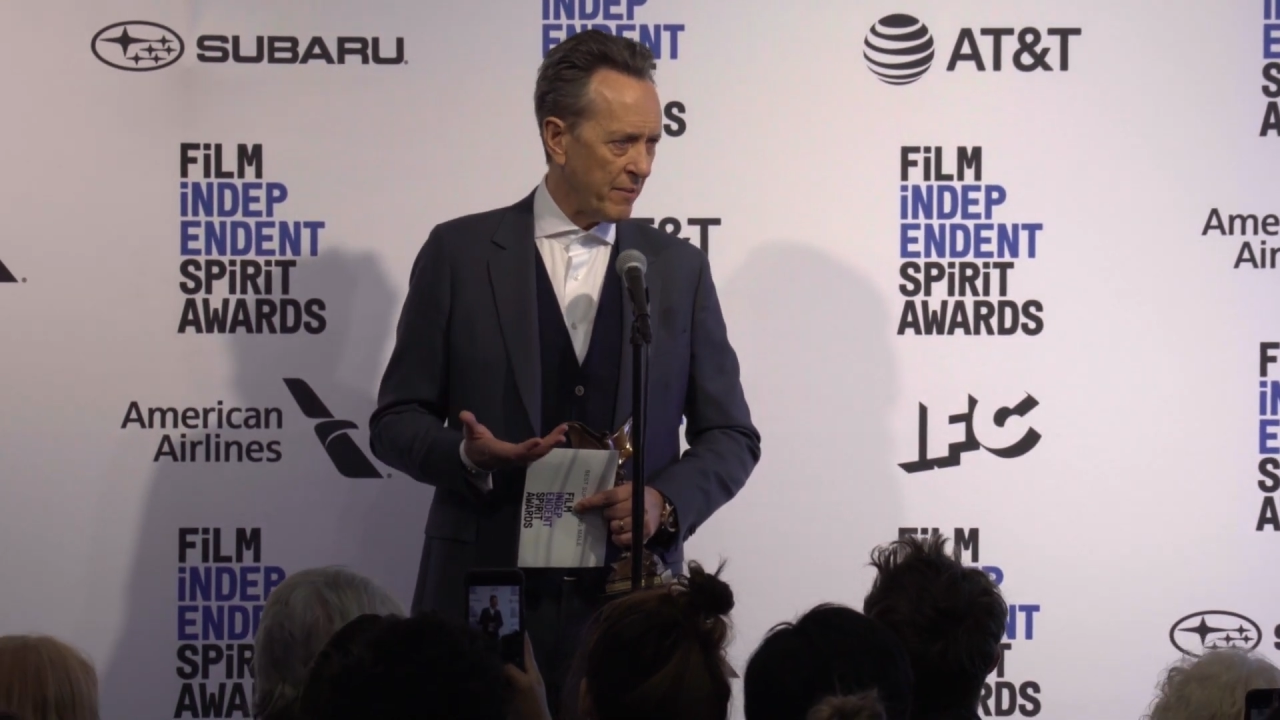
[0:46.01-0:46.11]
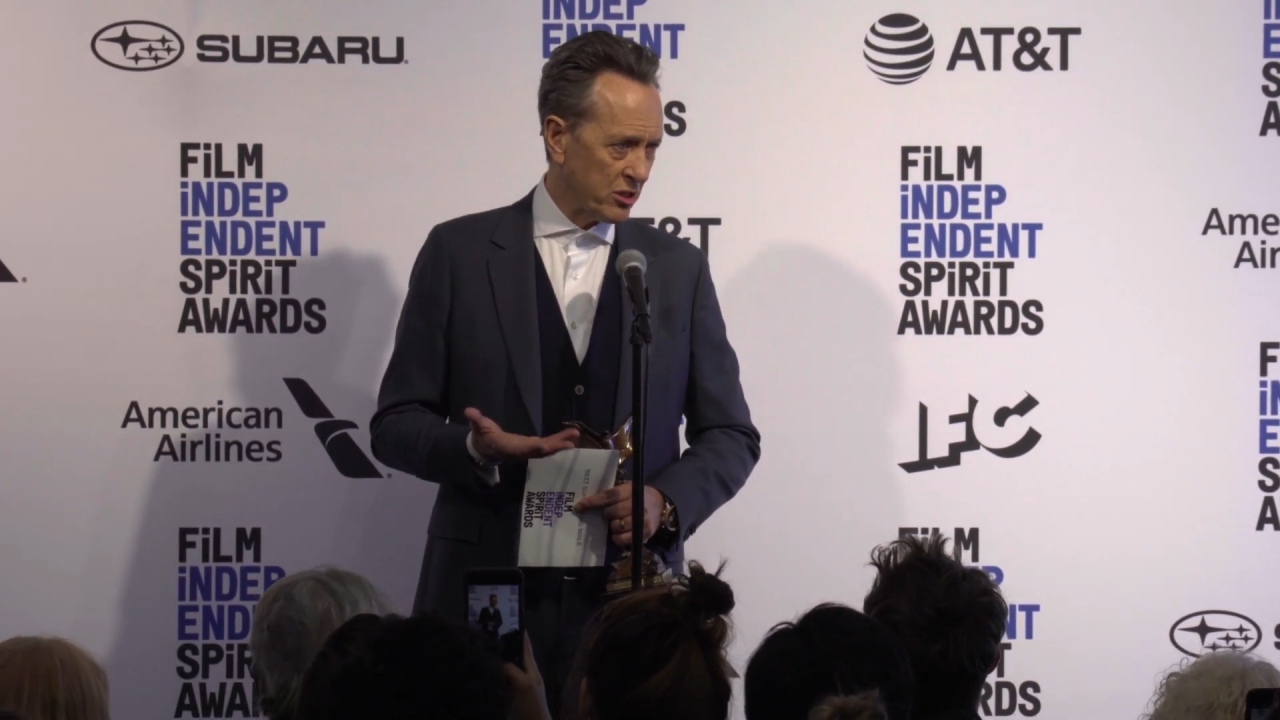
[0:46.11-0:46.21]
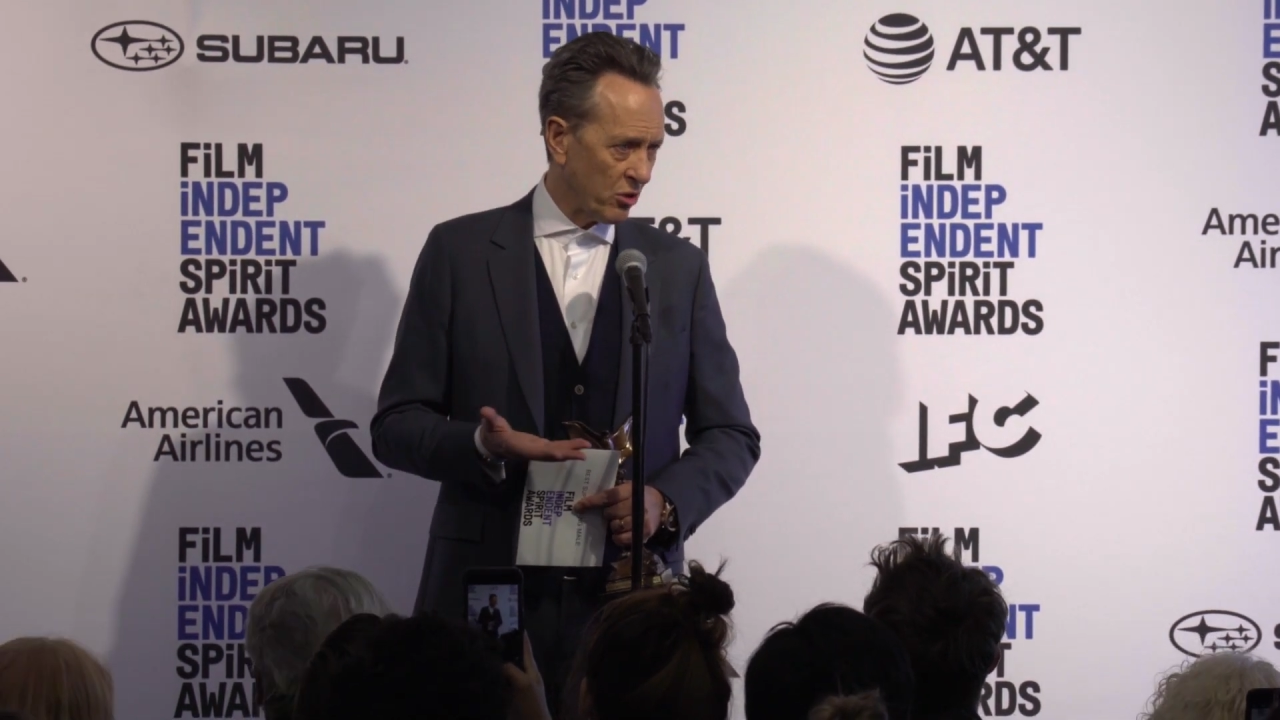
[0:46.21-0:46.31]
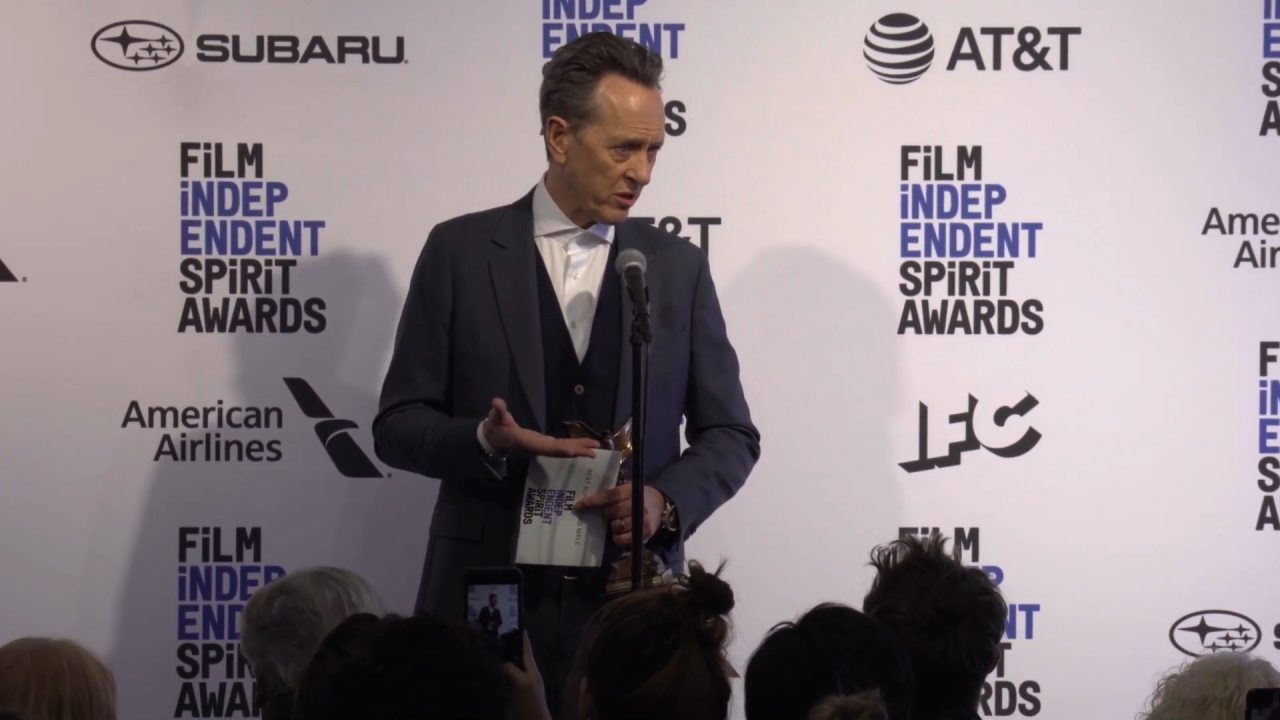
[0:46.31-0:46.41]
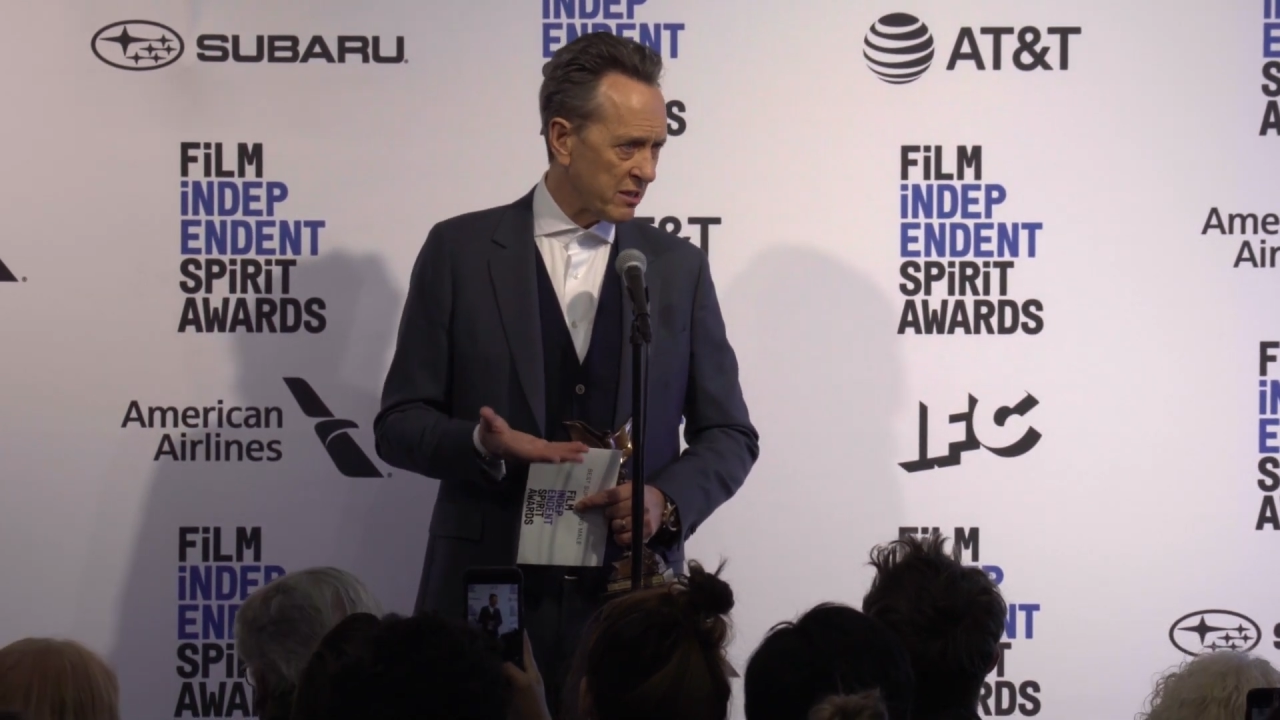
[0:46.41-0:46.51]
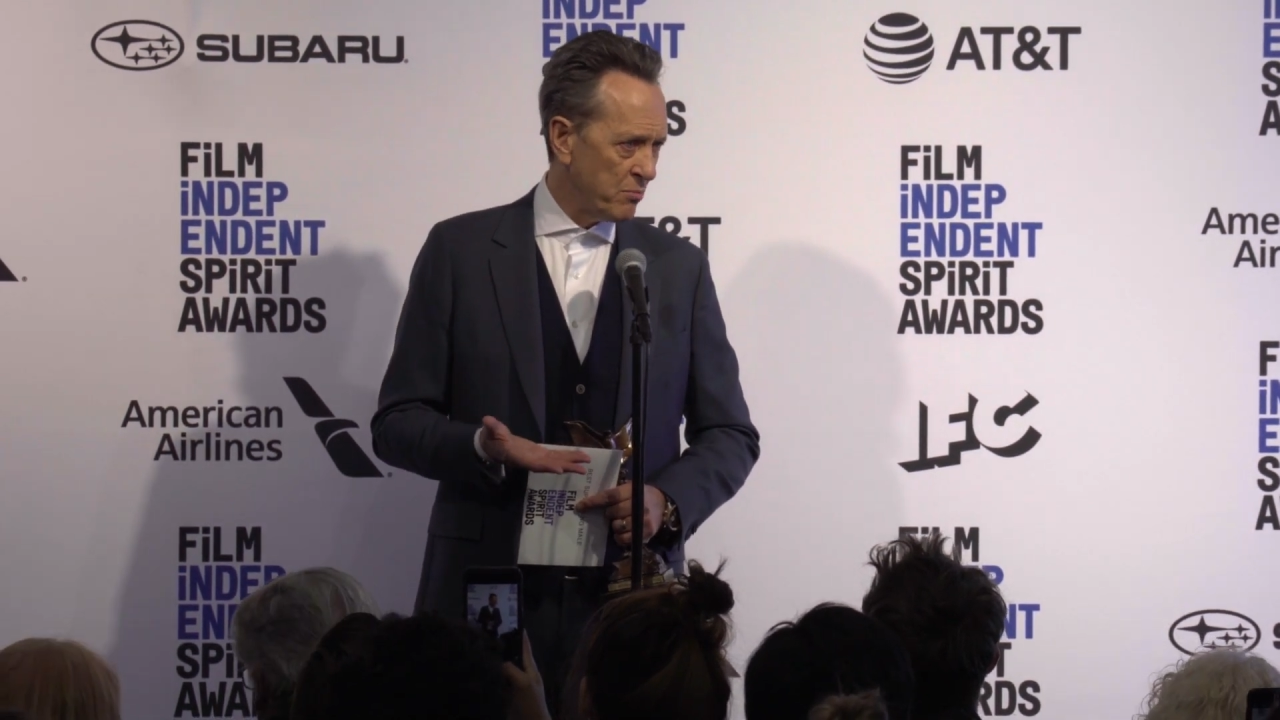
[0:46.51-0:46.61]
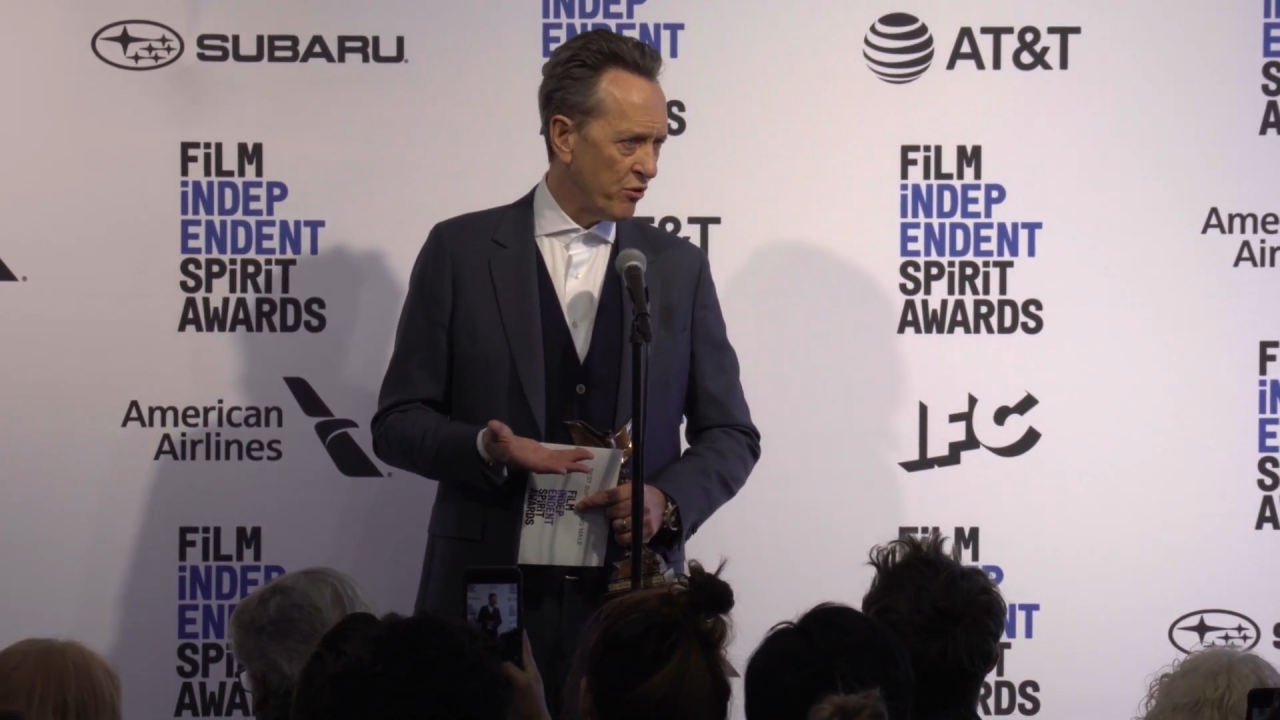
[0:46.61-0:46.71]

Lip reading: And it took this